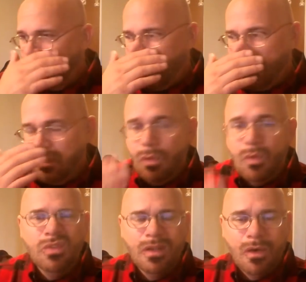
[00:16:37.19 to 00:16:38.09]
And
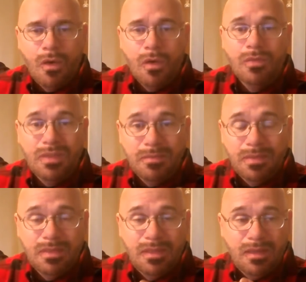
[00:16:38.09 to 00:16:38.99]
those are
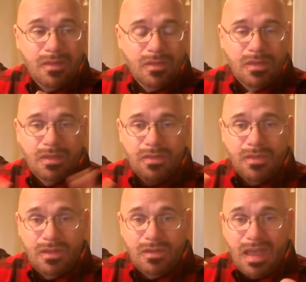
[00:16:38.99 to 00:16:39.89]

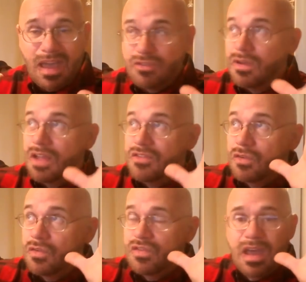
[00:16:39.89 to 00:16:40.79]
the
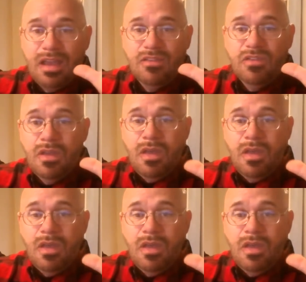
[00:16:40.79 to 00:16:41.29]
astrological signs.